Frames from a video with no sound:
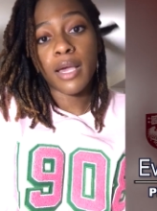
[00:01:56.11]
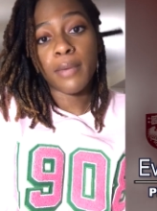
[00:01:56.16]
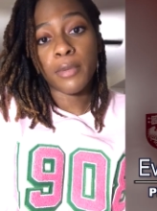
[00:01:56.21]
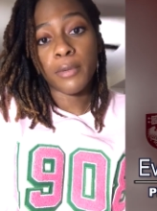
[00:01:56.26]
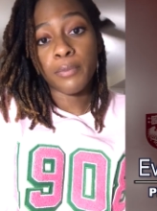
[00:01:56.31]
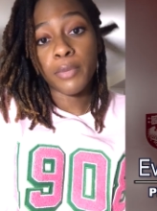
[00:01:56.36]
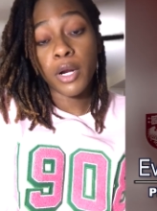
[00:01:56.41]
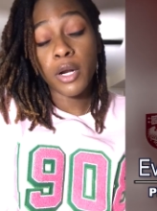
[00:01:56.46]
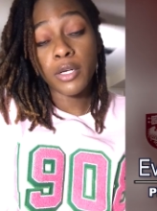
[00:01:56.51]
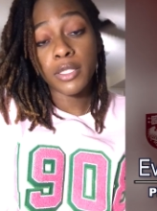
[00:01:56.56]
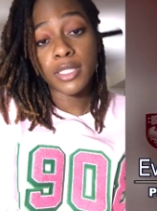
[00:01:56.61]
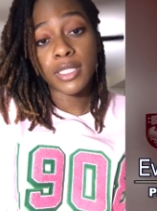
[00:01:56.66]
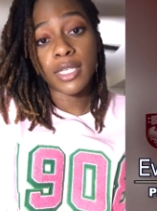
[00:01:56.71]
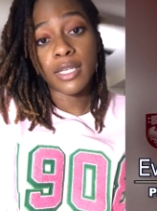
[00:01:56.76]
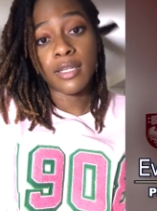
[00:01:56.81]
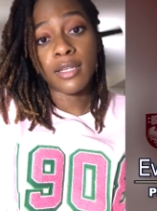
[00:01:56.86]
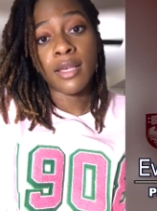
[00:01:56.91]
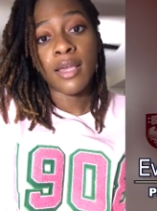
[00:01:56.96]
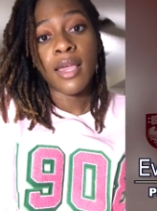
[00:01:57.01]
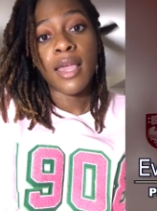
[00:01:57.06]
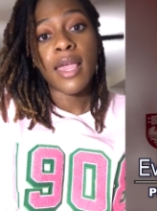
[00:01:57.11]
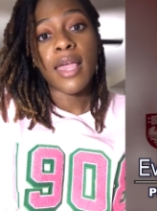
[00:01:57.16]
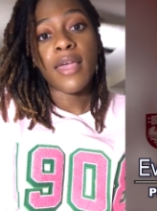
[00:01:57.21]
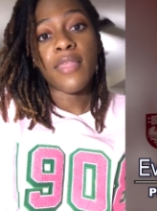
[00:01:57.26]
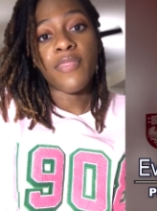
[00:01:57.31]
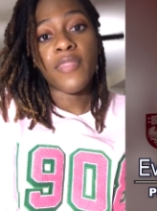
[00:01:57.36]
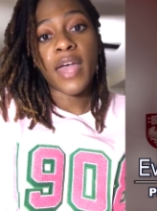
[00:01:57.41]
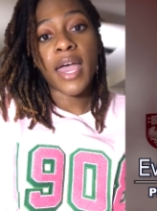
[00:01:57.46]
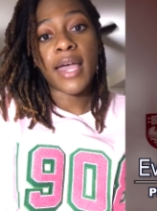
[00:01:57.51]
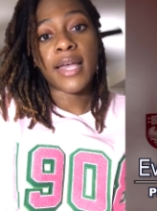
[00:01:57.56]
I'm a person
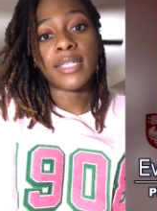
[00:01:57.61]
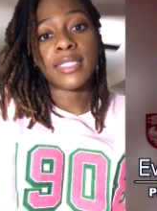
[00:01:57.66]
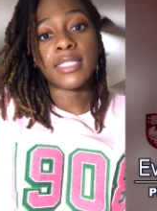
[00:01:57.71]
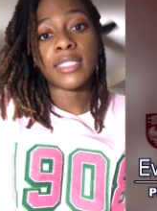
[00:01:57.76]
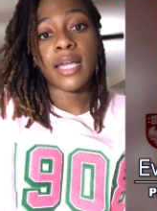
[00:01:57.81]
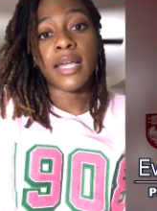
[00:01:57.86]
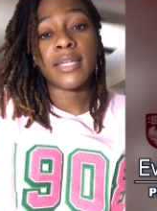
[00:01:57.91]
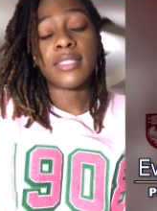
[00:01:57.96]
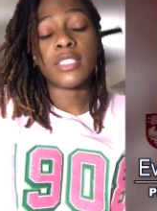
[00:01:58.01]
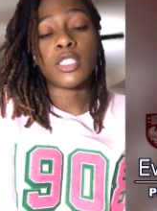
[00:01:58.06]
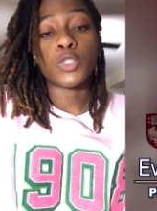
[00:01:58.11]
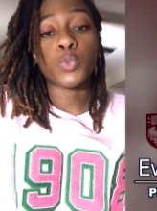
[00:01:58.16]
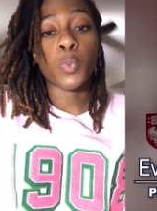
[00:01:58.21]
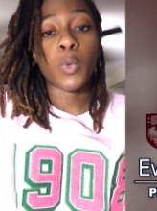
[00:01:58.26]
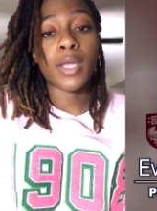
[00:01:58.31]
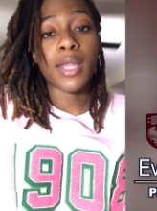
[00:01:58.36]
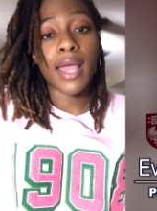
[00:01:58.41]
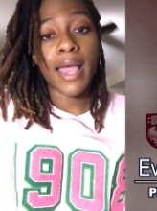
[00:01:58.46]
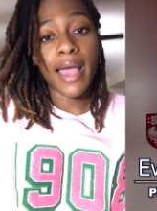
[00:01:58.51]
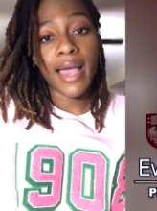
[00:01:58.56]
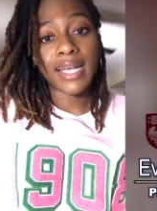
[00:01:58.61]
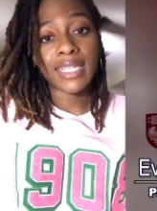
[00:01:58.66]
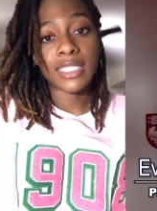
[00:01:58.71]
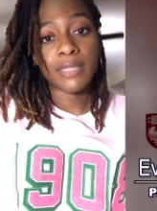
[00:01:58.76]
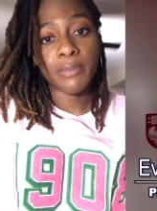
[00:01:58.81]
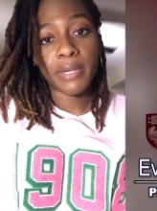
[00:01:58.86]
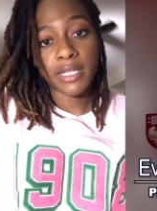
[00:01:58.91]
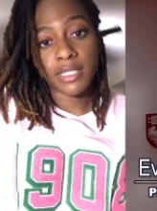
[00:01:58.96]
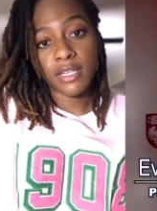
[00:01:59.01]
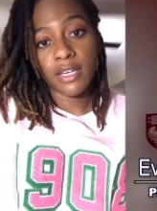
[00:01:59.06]
and that science is one
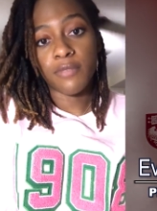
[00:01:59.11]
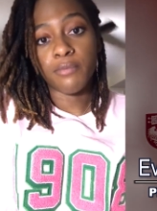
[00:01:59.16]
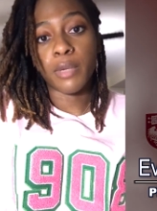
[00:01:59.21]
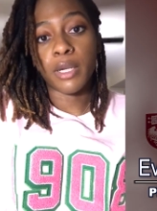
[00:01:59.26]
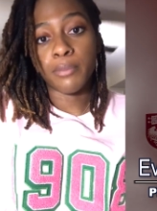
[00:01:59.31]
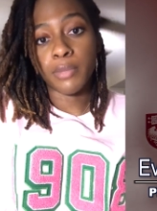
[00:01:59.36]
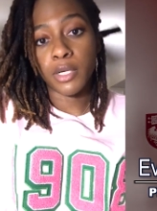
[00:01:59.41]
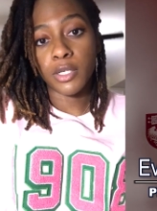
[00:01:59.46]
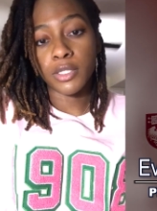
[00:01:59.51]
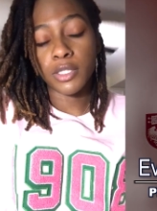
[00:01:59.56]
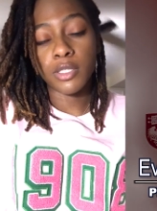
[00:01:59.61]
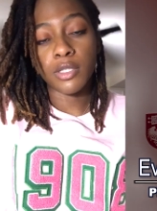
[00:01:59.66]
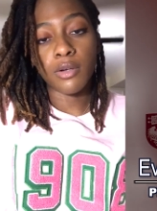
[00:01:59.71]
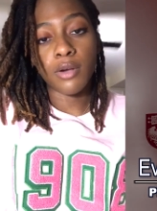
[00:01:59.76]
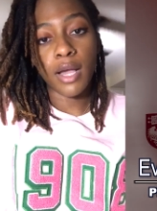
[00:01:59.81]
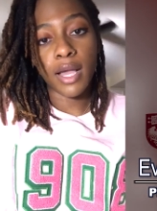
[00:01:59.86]
aspect of my personal